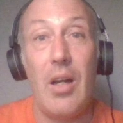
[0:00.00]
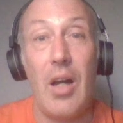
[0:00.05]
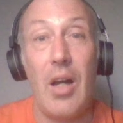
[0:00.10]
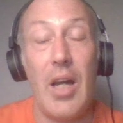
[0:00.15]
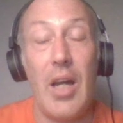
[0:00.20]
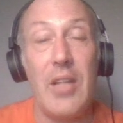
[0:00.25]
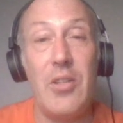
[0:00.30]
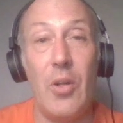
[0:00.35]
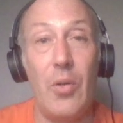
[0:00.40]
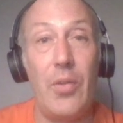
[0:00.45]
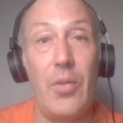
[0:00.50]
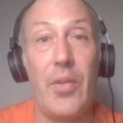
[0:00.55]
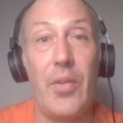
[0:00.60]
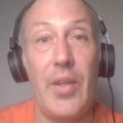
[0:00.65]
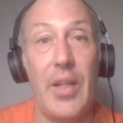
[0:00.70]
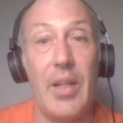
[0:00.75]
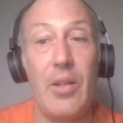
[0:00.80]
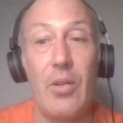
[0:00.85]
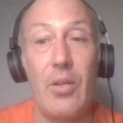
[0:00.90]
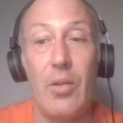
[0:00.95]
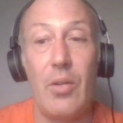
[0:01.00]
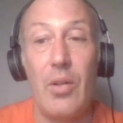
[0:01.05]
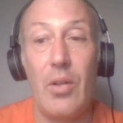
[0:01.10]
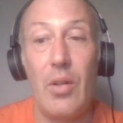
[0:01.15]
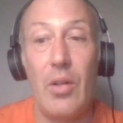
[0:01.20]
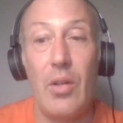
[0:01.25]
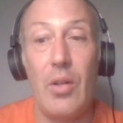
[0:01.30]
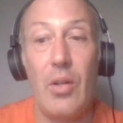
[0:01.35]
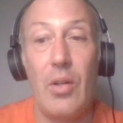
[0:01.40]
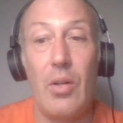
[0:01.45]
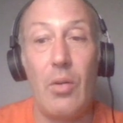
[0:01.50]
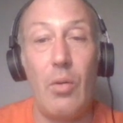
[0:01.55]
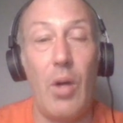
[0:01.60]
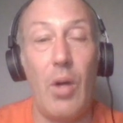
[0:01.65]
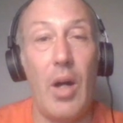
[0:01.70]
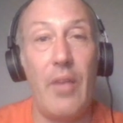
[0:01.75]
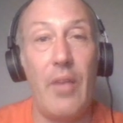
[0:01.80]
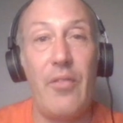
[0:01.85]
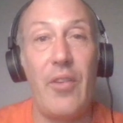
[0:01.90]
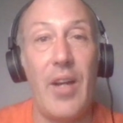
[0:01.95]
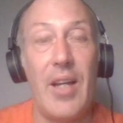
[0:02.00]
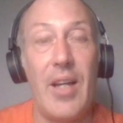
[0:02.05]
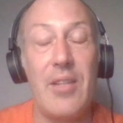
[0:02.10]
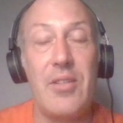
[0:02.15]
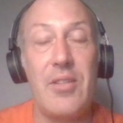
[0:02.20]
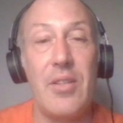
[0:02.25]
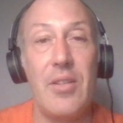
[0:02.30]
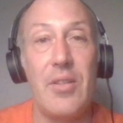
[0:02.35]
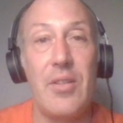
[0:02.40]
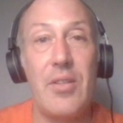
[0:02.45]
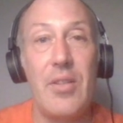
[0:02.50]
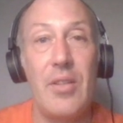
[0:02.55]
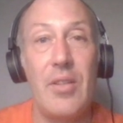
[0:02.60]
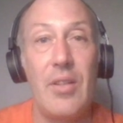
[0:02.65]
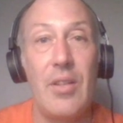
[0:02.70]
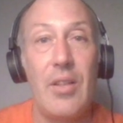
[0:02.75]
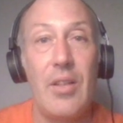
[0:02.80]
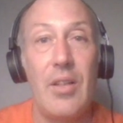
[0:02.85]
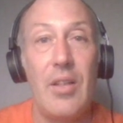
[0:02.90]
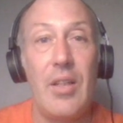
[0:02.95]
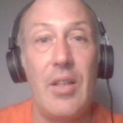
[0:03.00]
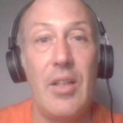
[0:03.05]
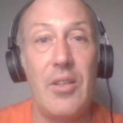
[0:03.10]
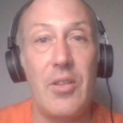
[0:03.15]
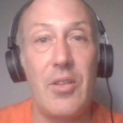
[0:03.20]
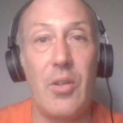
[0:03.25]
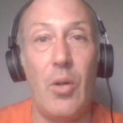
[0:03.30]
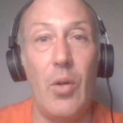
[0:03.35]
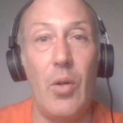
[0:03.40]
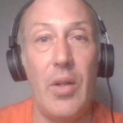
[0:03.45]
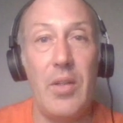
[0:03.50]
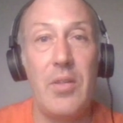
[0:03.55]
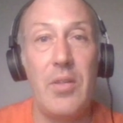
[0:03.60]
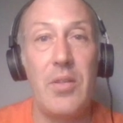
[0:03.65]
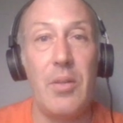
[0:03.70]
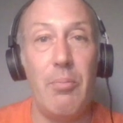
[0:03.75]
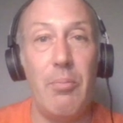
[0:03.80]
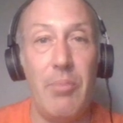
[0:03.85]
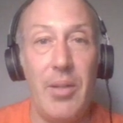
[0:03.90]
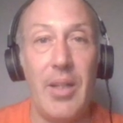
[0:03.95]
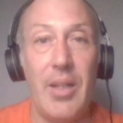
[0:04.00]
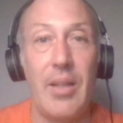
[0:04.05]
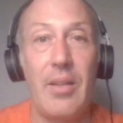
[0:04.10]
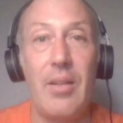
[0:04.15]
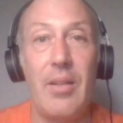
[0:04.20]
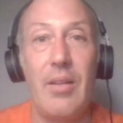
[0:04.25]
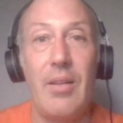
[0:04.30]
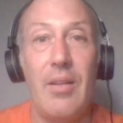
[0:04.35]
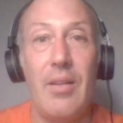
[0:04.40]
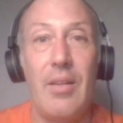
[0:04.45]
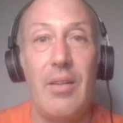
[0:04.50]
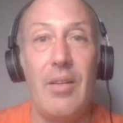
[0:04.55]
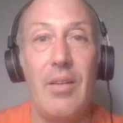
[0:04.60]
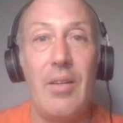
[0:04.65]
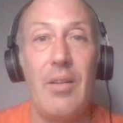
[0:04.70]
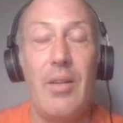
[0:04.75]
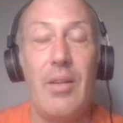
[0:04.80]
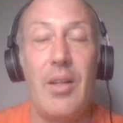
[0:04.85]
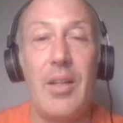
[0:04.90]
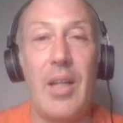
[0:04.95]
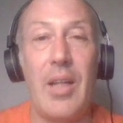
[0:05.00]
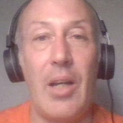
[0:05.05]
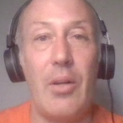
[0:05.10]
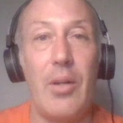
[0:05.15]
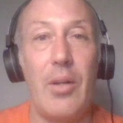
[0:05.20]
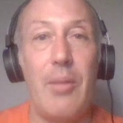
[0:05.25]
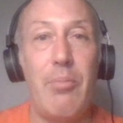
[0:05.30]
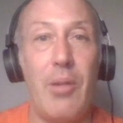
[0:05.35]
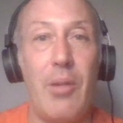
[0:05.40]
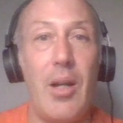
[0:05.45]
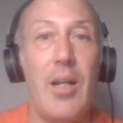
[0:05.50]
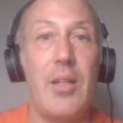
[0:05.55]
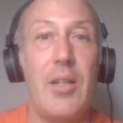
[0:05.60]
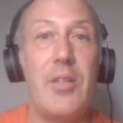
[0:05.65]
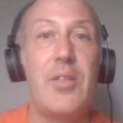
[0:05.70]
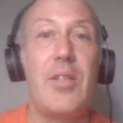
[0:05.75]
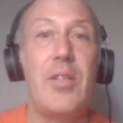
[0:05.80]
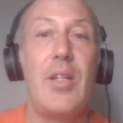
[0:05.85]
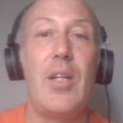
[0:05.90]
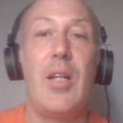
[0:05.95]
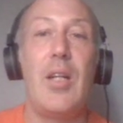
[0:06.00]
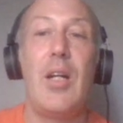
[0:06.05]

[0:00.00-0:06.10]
I don't think Ron Francis is going to pick Carey Price.